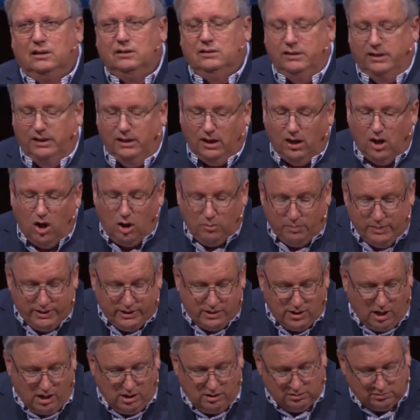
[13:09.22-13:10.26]
It'll all be
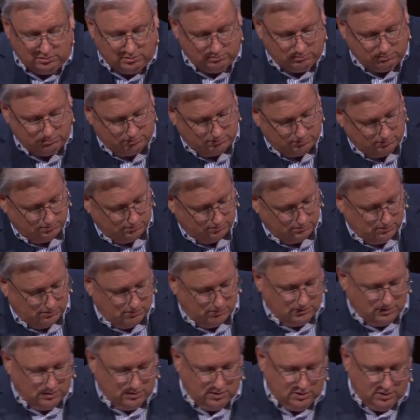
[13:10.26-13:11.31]
gone.
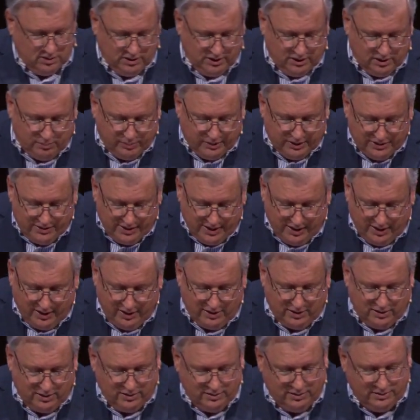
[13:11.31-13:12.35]
It'll be
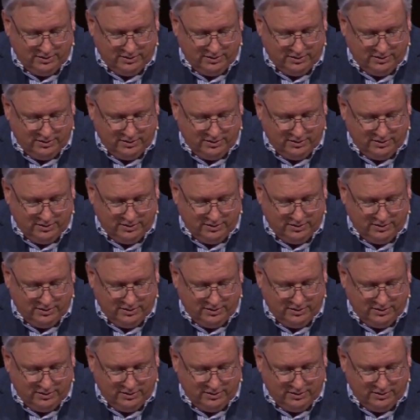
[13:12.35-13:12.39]
done.